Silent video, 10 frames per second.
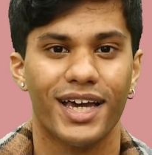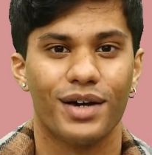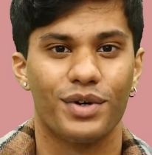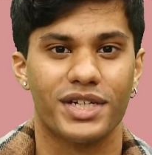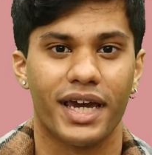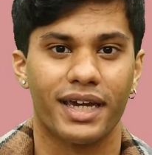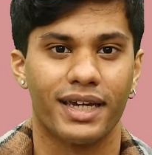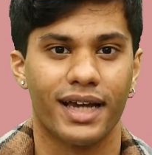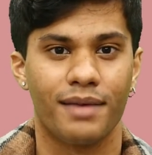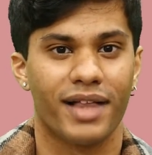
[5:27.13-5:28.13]
which
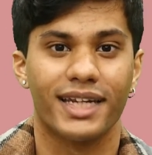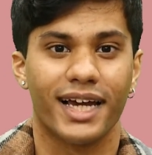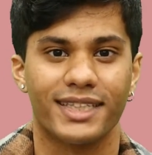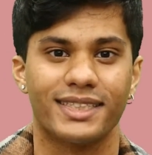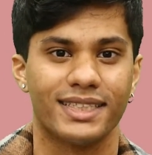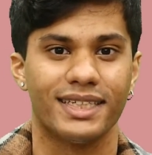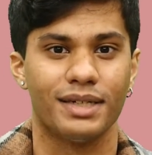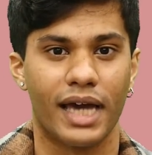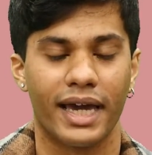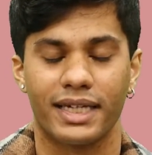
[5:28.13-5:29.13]
I'm glad I got to
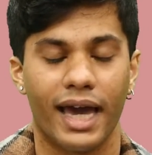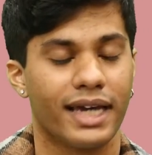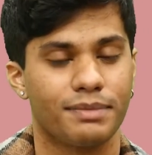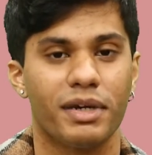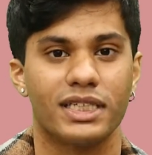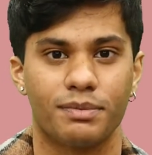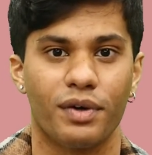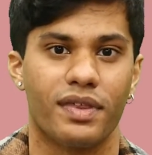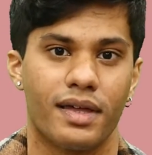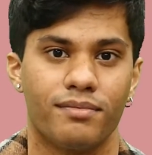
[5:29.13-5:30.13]
see. I experienced
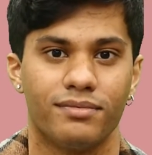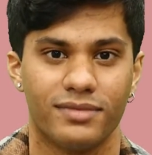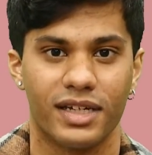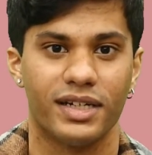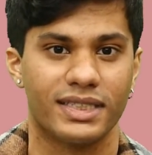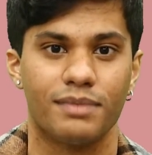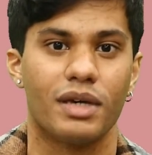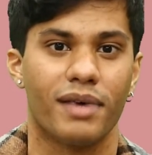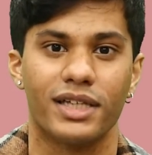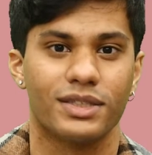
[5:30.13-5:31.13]
both of them. There needs to
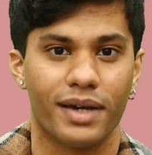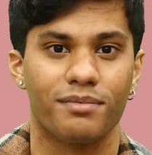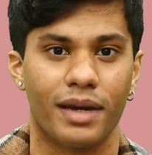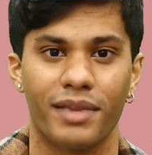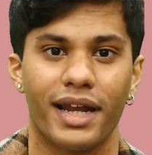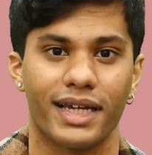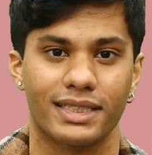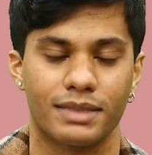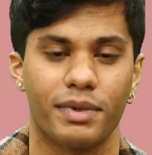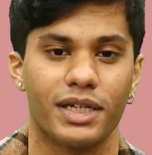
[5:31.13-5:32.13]
be a balance, so I'm glad I
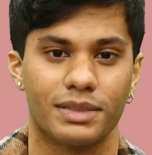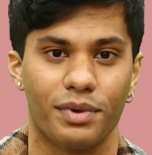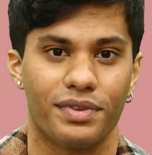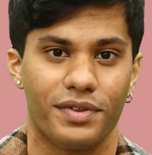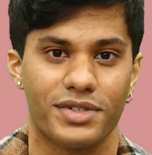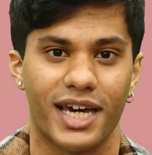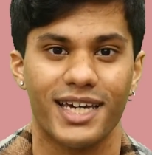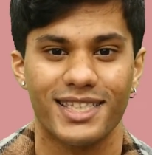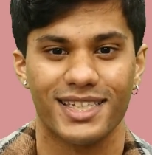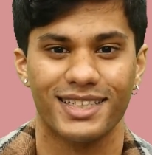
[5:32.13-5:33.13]
experienced both of those
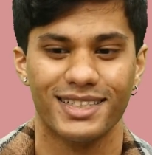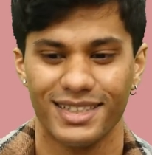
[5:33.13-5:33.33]
sides.